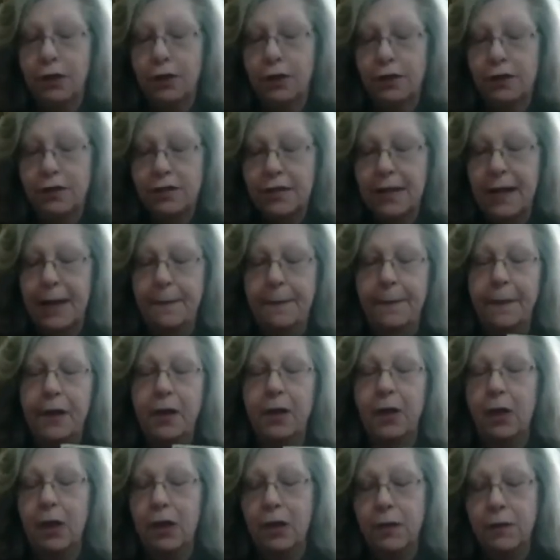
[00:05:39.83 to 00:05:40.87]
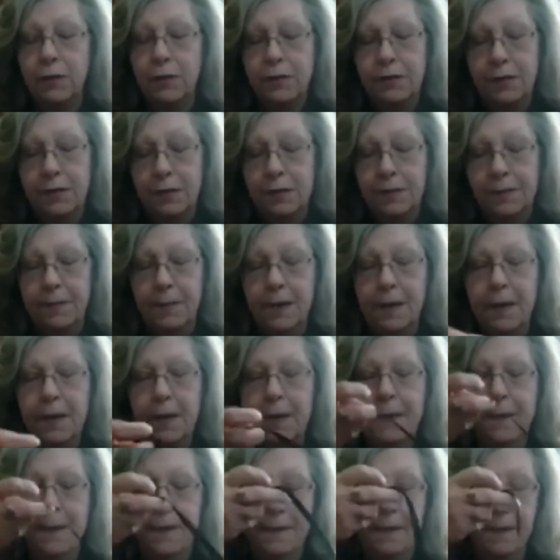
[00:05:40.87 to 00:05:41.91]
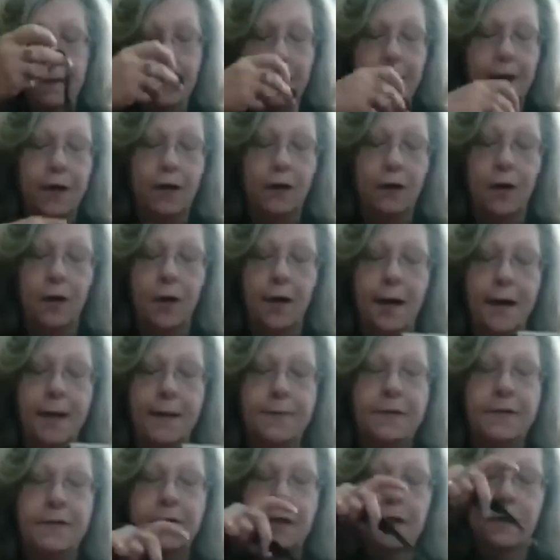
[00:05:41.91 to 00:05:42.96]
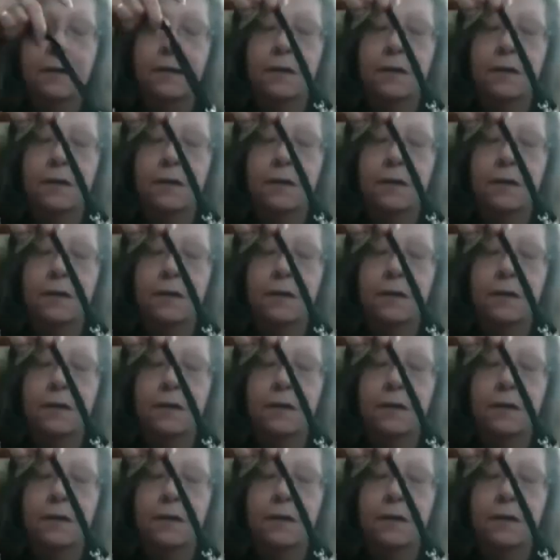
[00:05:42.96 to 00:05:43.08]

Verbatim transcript: Snap it closed, it grabs,